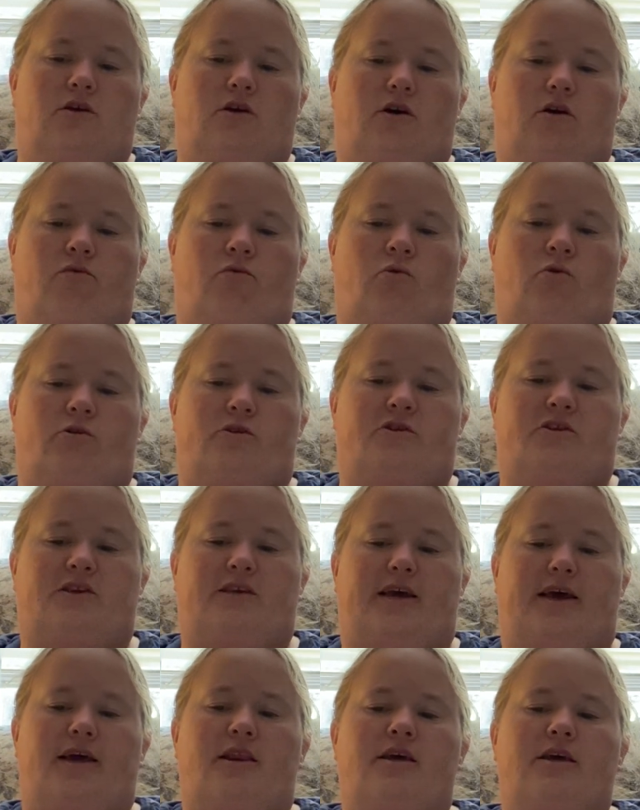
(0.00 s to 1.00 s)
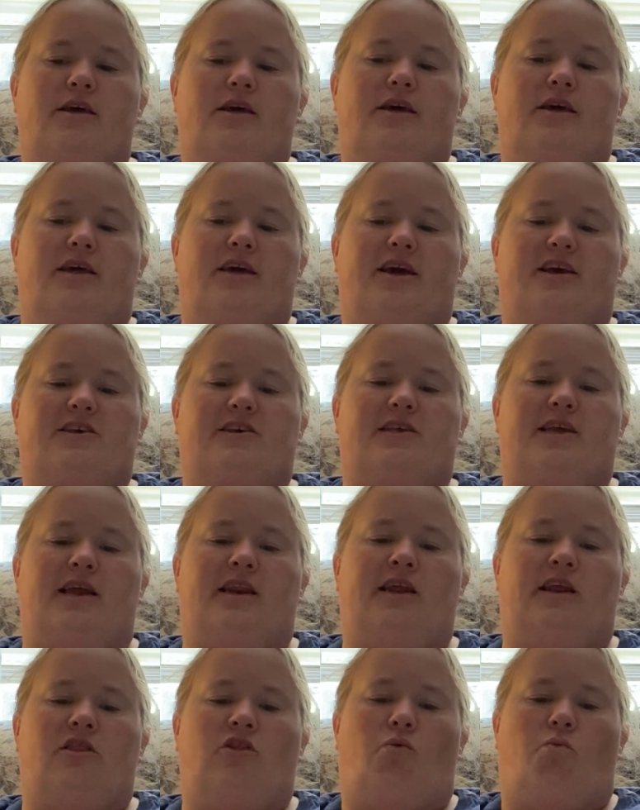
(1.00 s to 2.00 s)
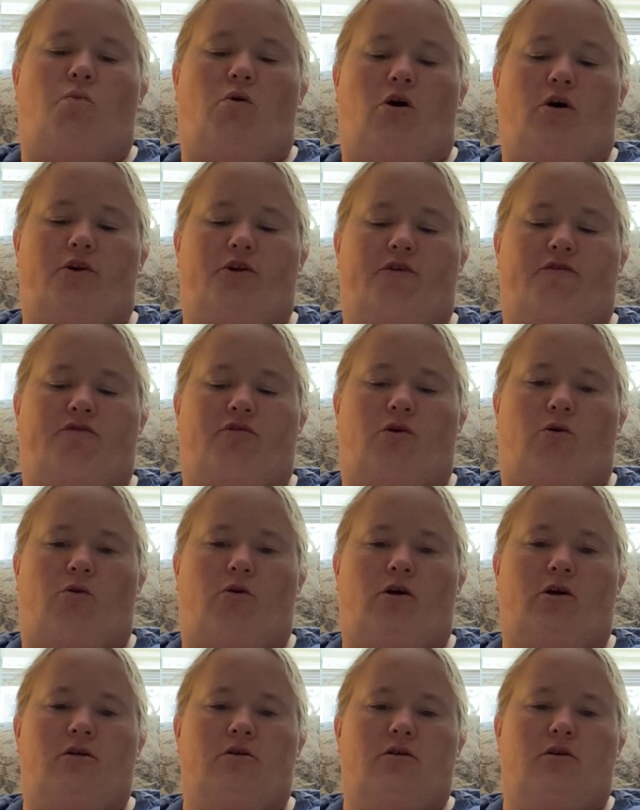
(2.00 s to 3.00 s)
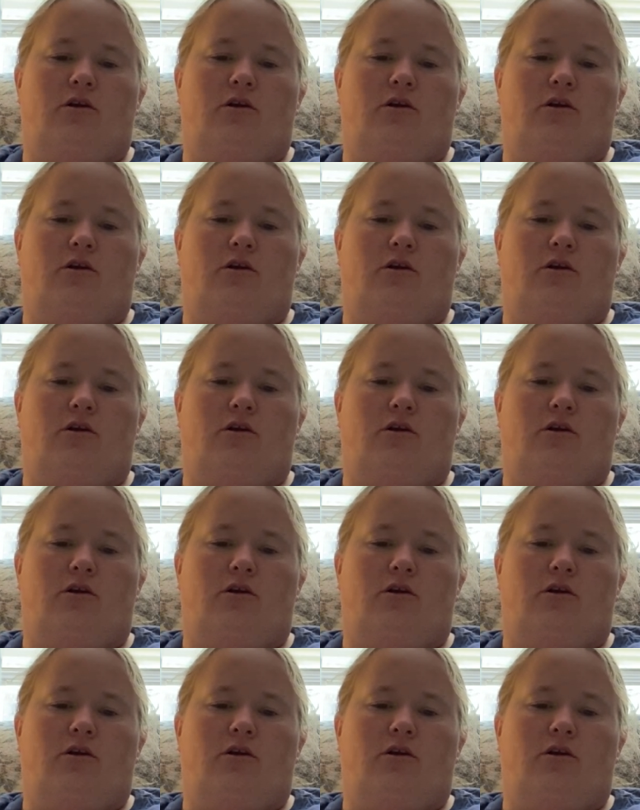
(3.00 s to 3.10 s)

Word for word: Aurora said, extending the wand to Flora.